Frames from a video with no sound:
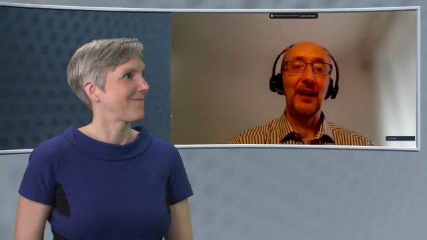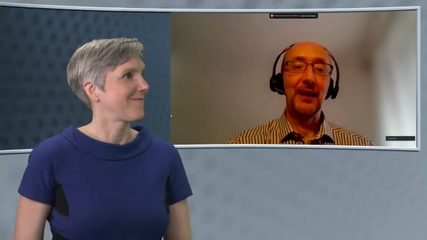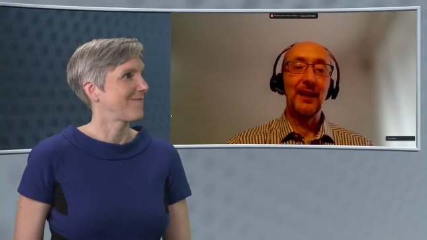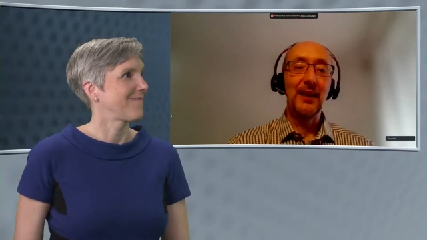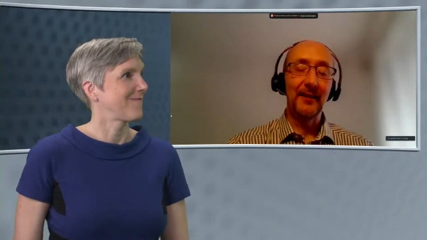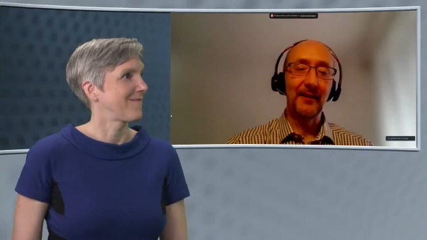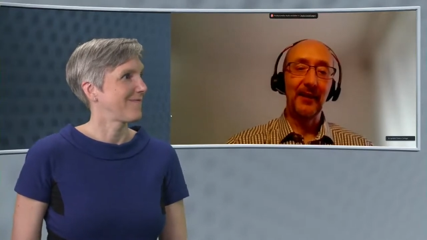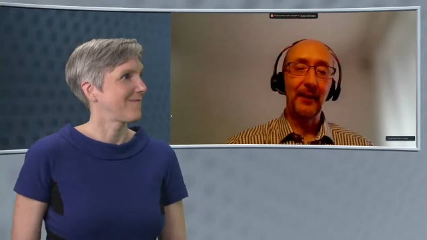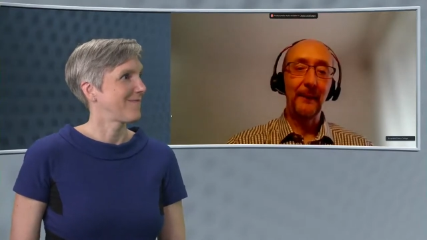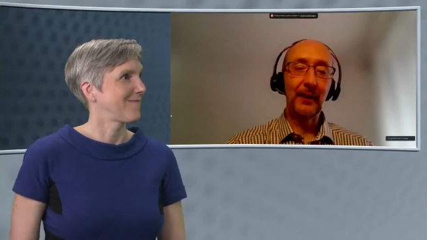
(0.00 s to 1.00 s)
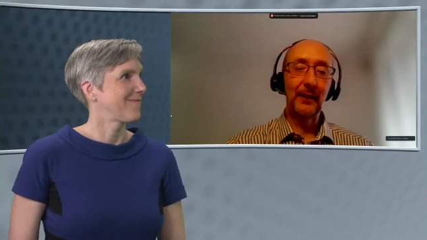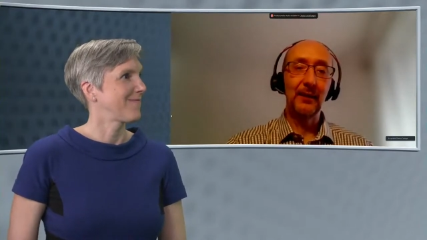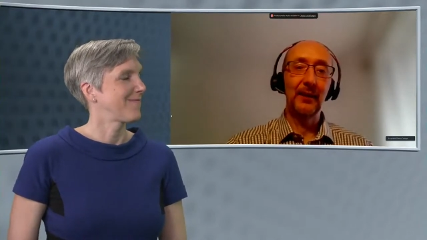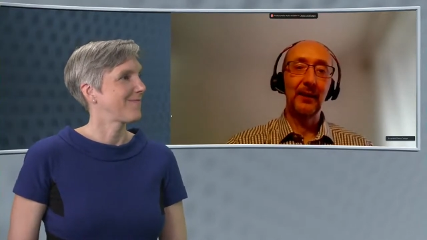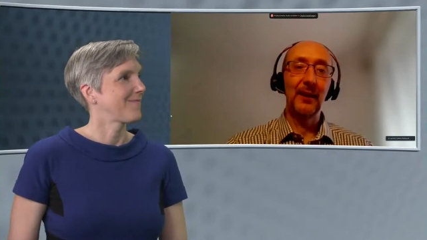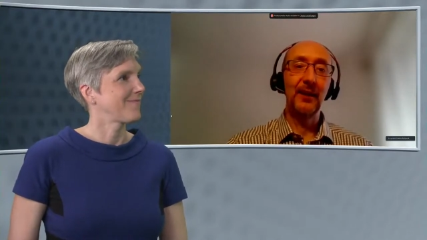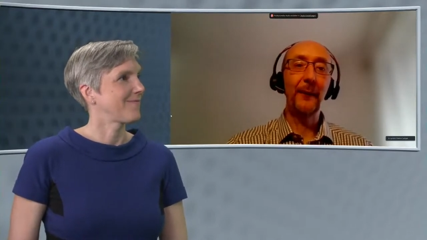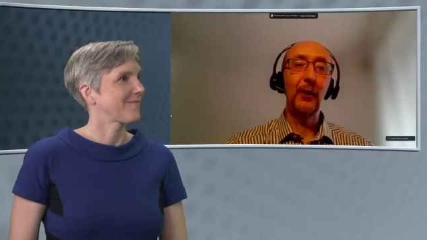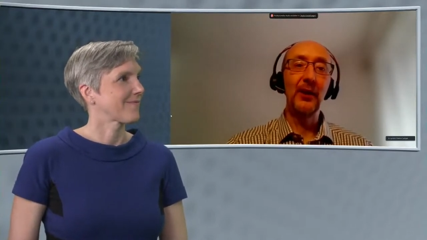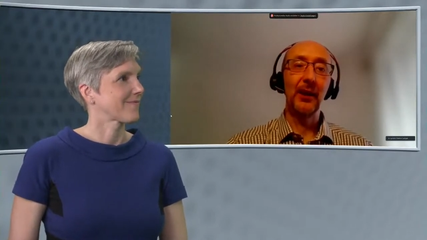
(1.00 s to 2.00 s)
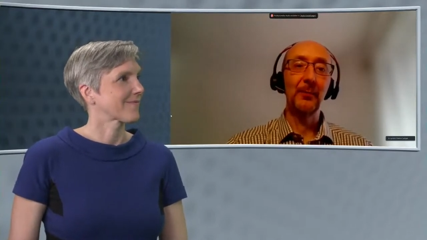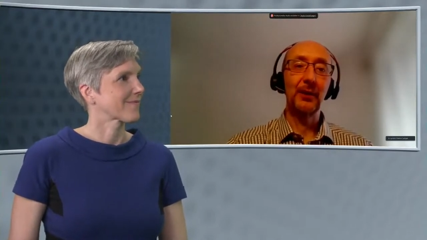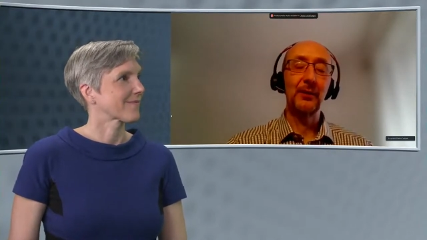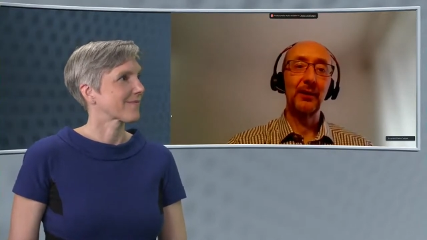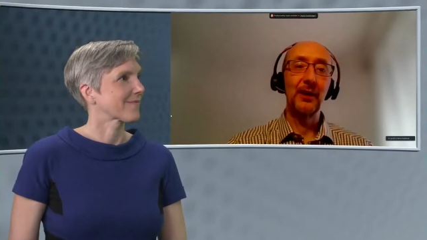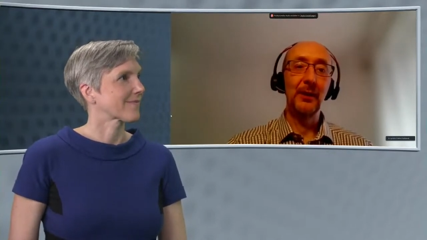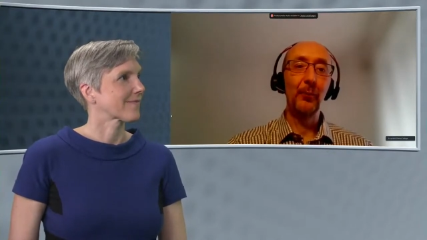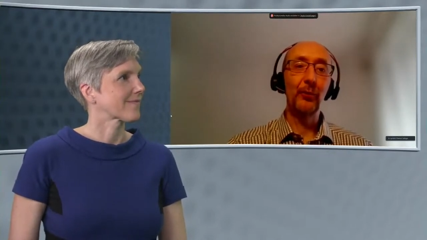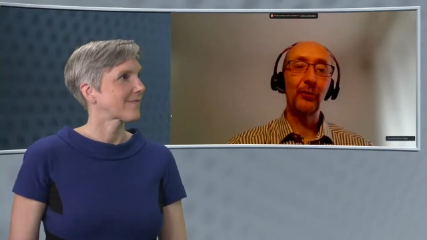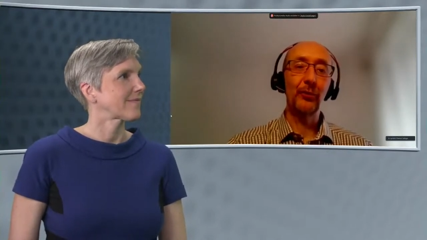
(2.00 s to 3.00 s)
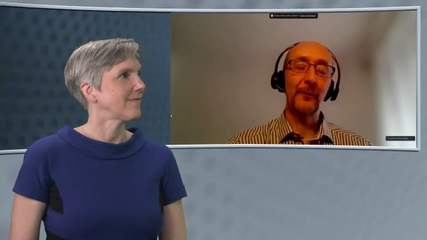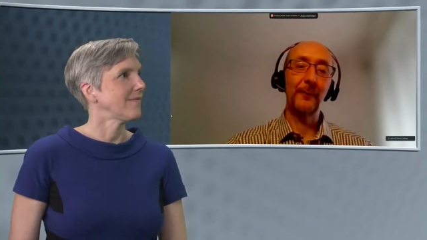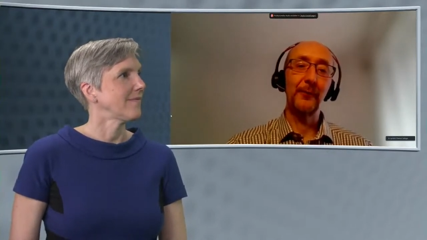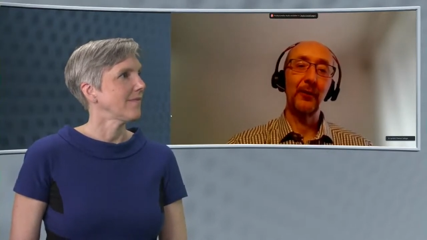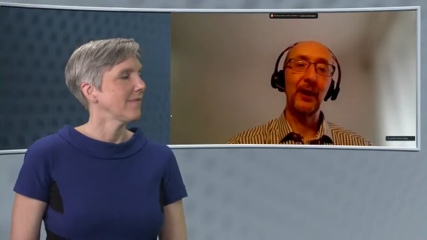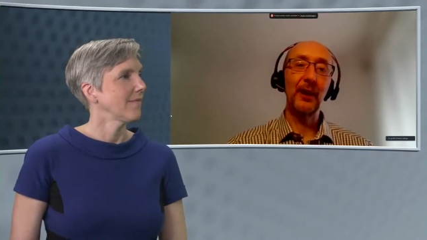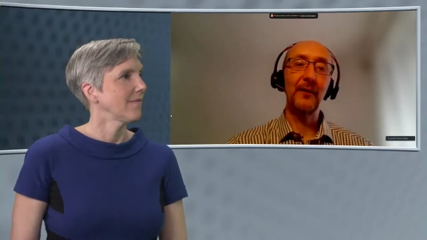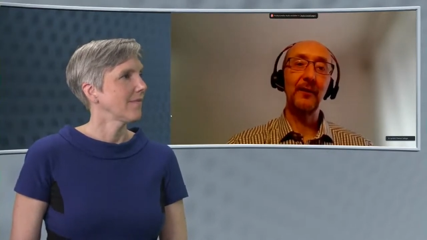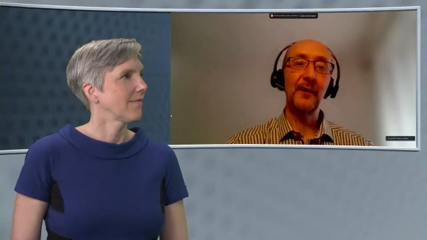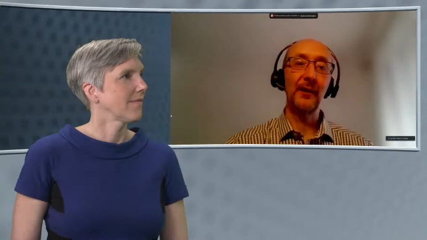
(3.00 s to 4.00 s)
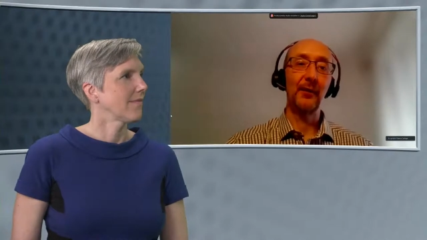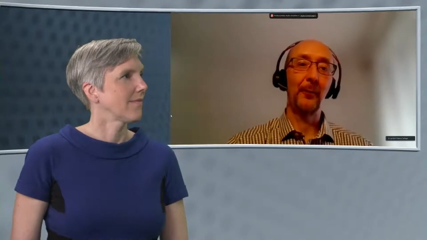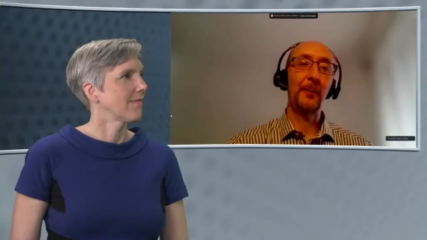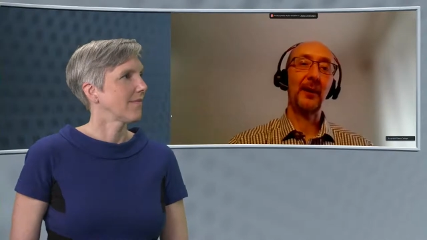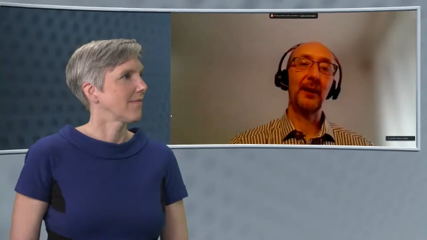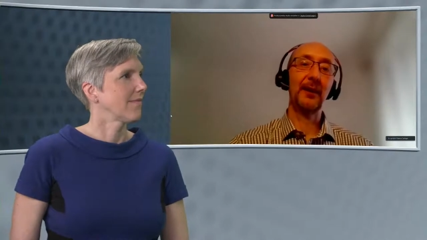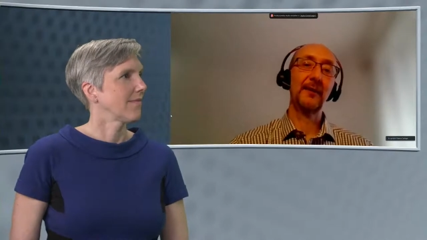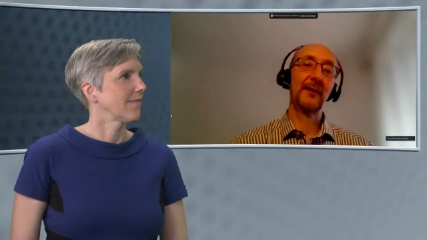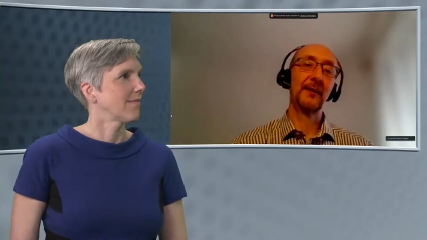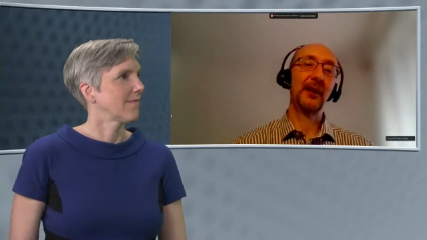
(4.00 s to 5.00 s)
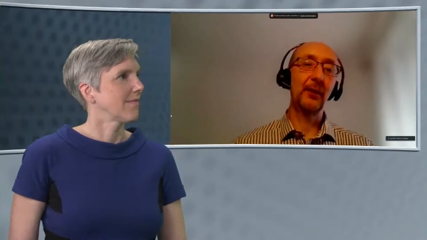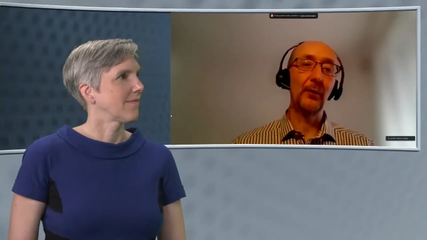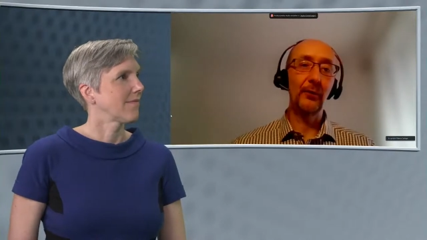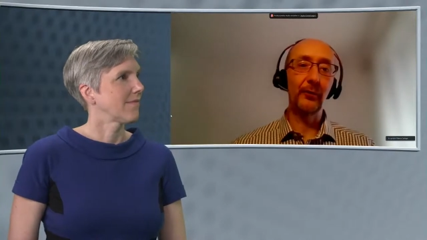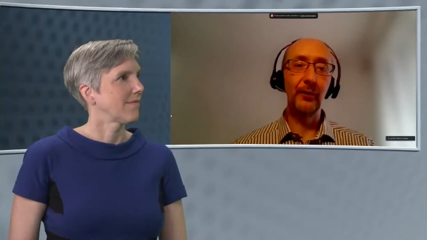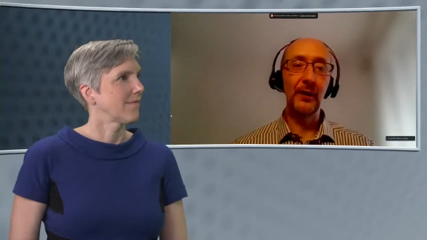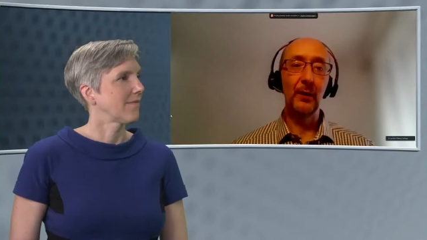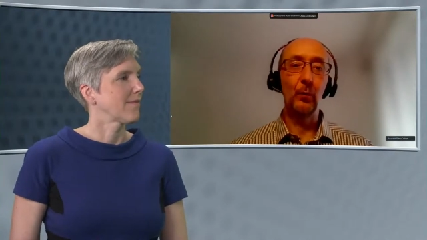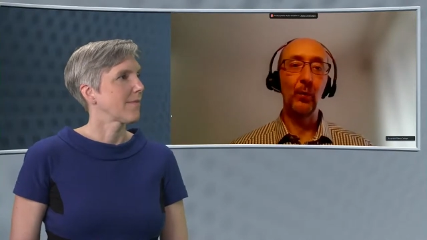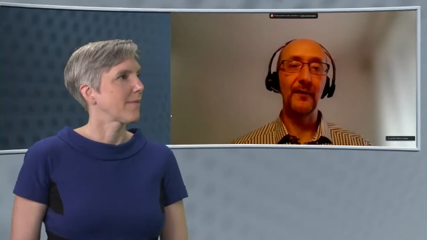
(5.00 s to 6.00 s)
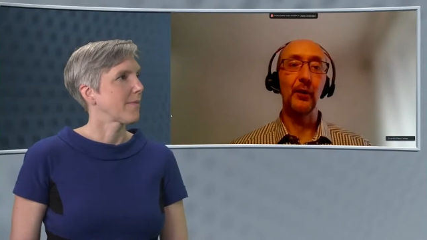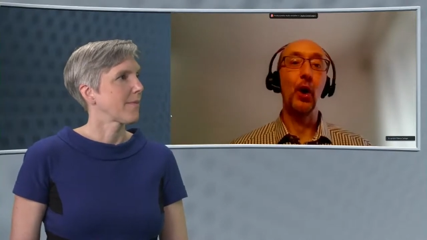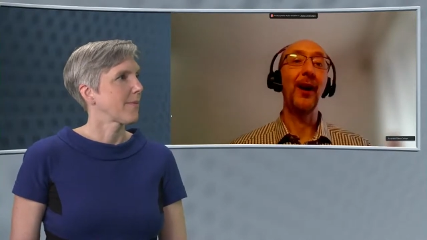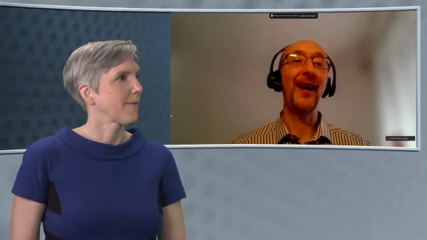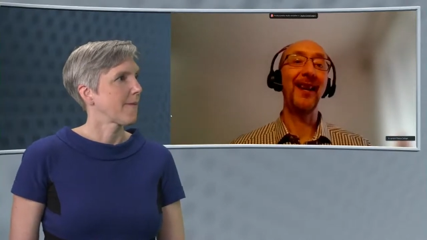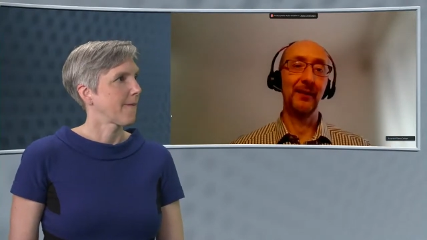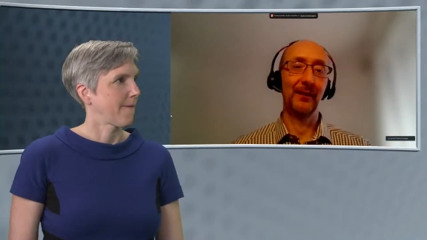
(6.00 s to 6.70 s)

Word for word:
Speaker 1: Yes. In fact, it's funny, eh, but in most of the cases in the past, industry was ahead